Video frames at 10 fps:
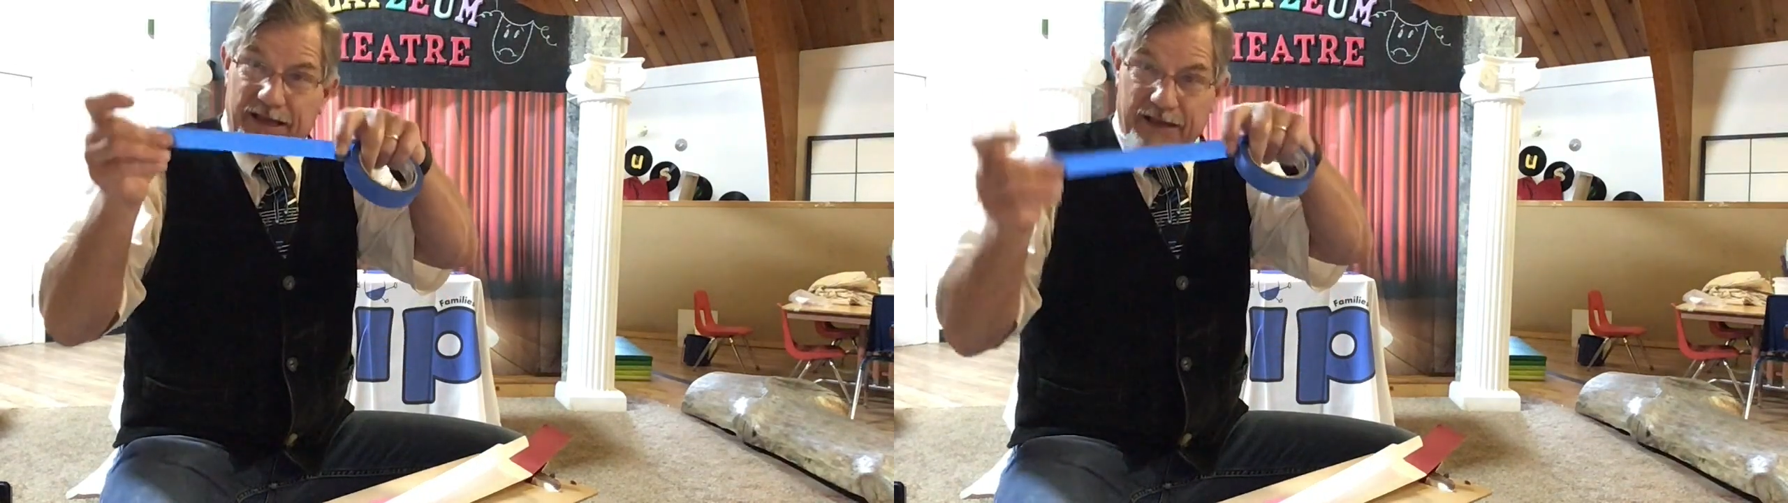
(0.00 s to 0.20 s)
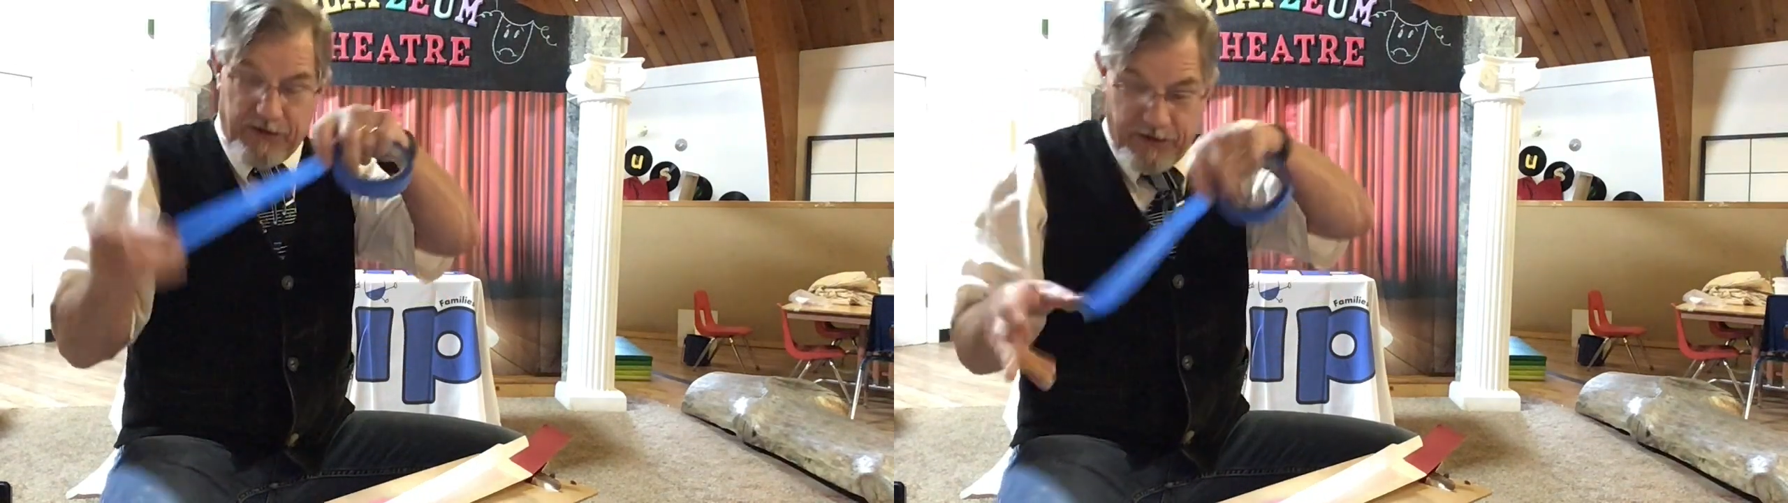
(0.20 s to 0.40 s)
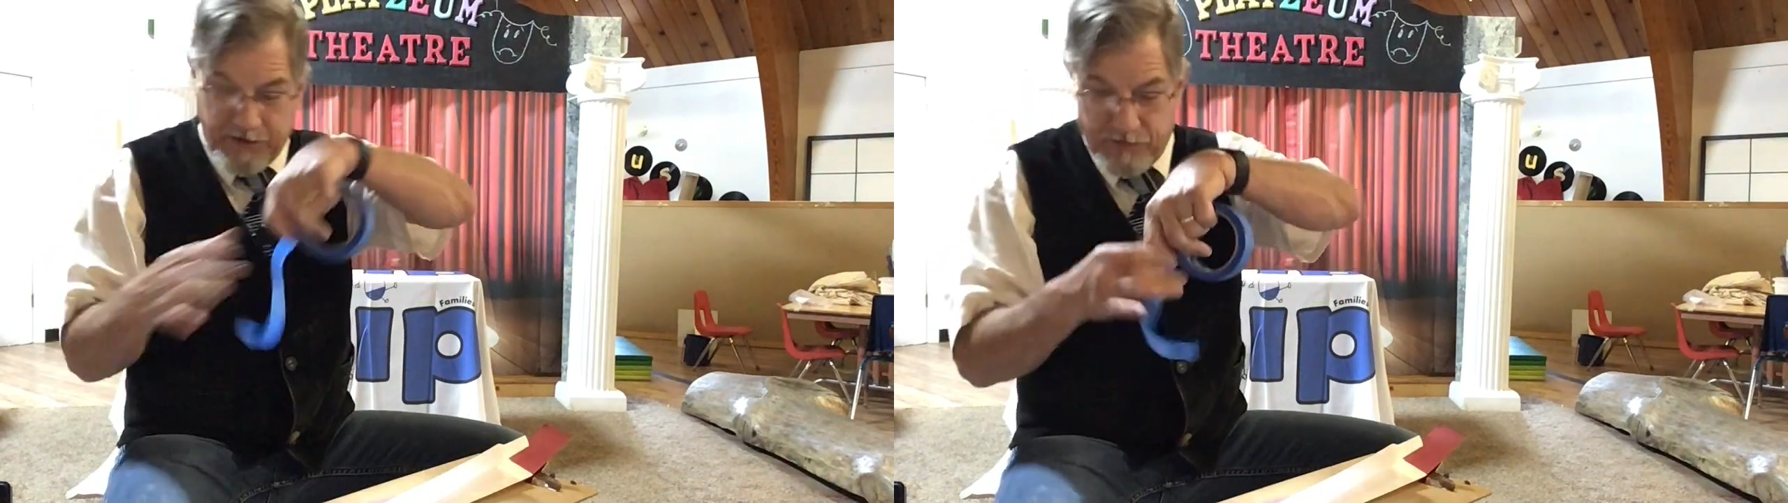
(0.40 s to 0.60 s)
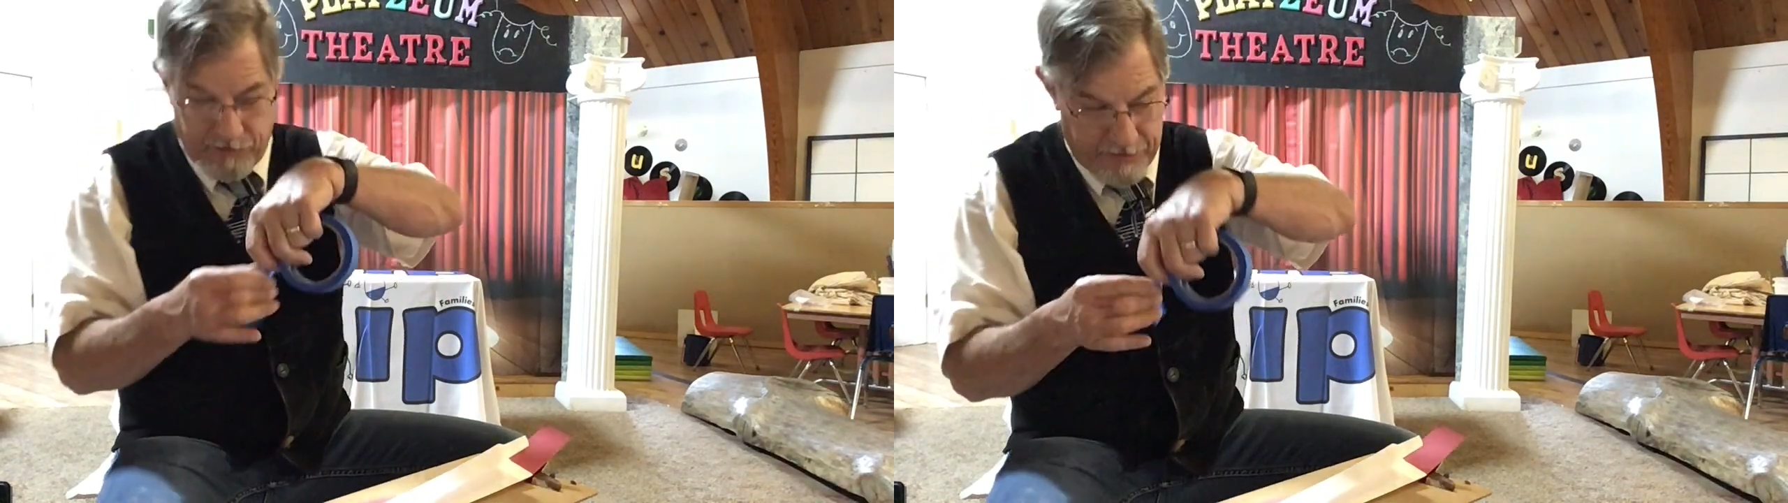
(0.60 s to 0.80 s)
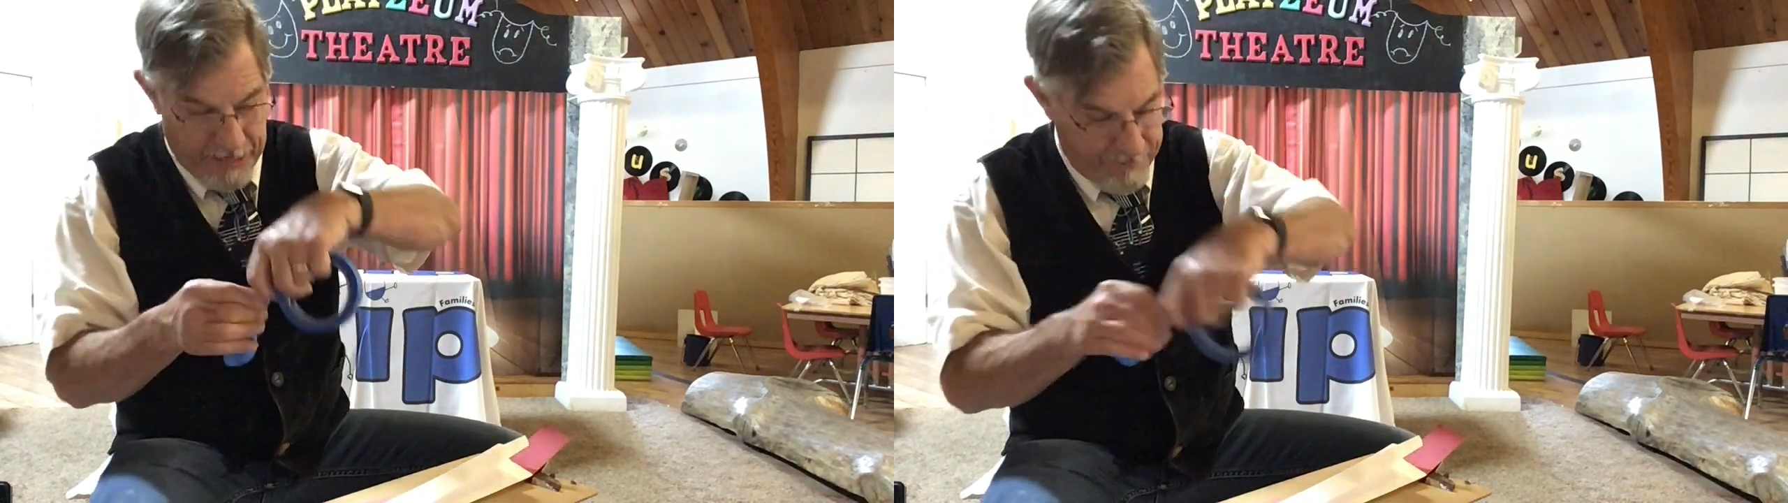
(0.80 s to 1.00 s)
you can
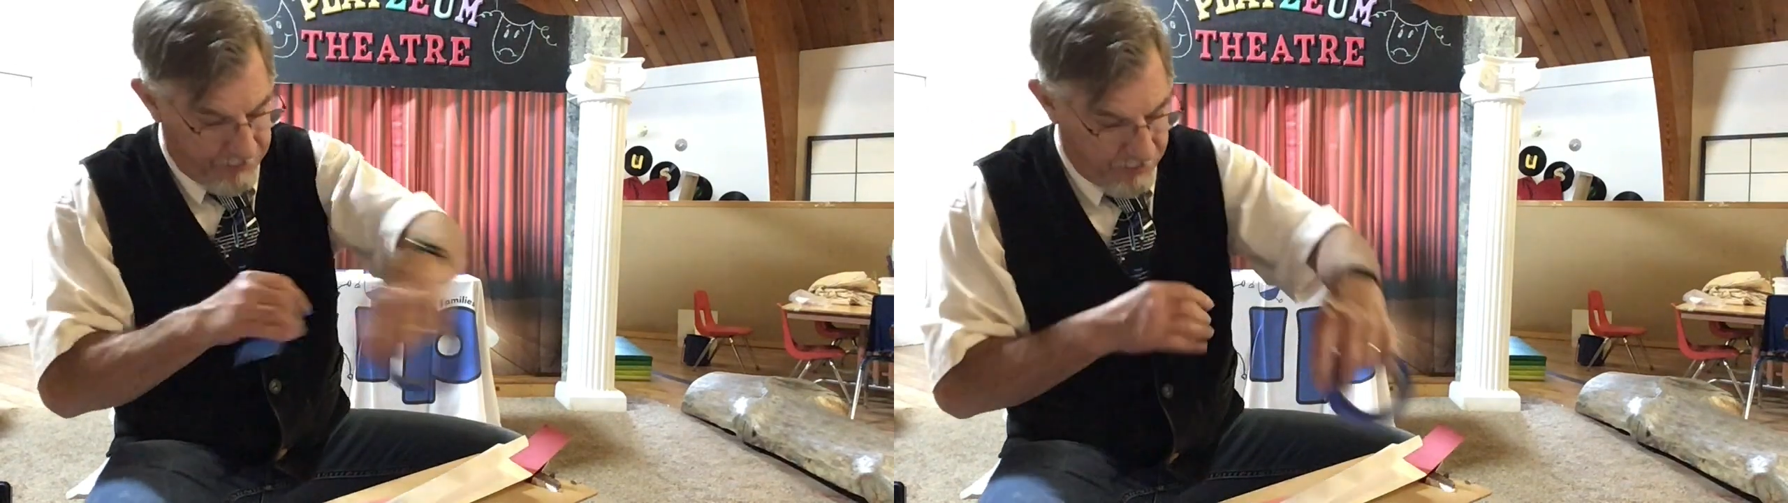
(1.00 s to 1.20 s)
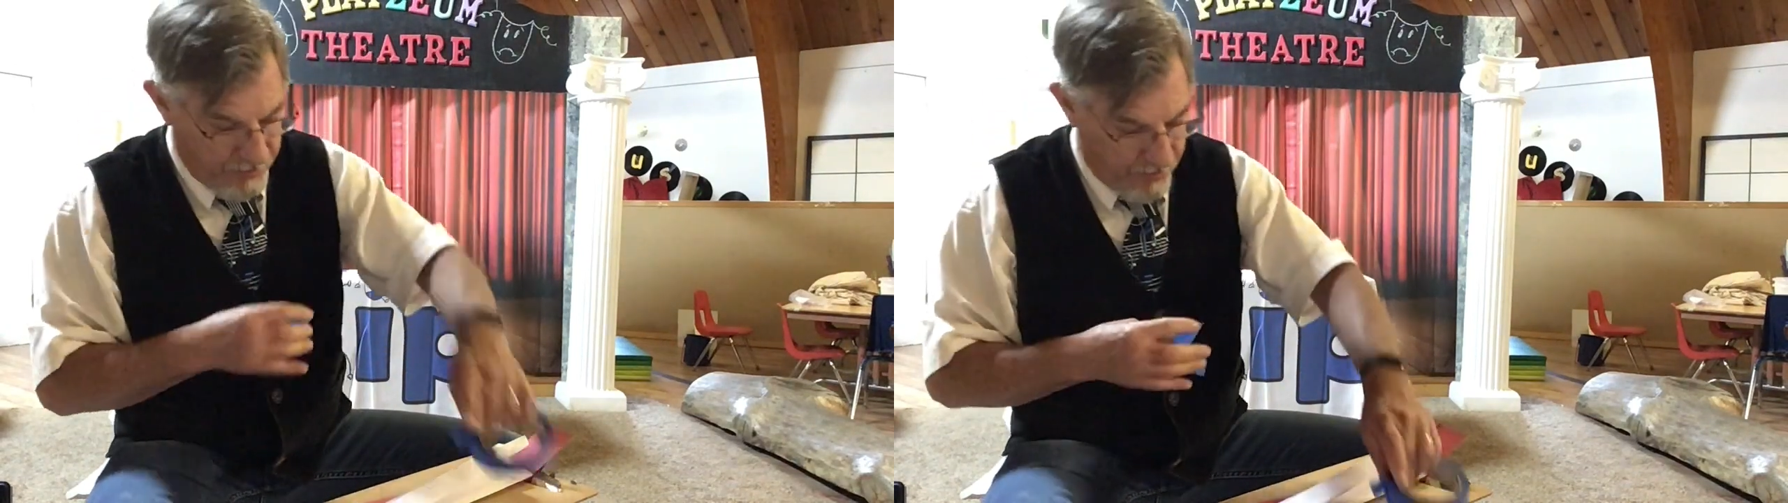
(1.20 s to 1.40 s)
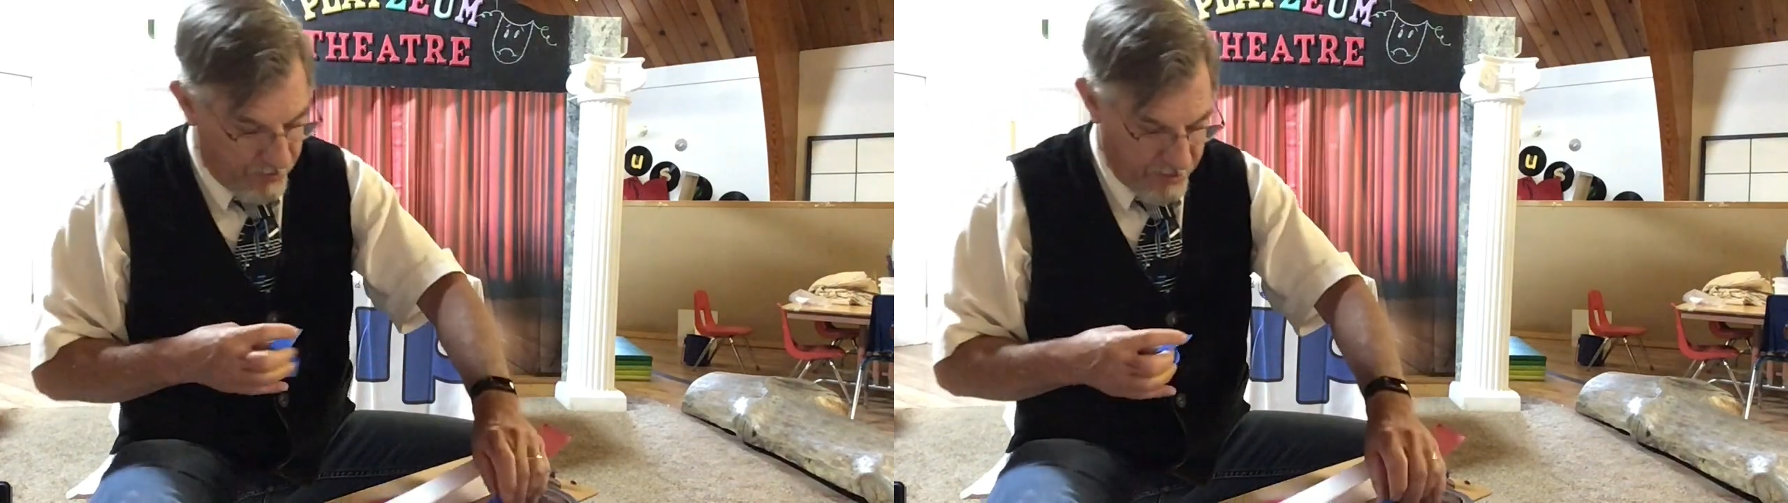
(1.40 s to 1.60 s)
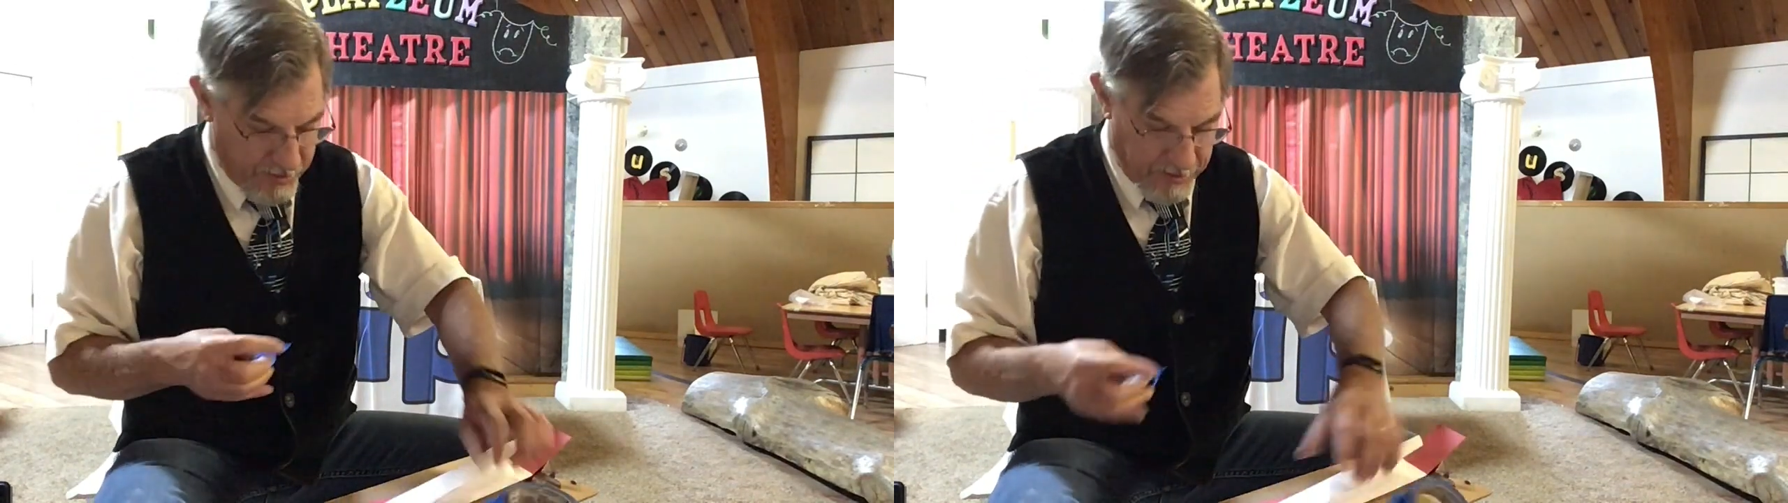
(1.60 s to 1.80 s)
use tape to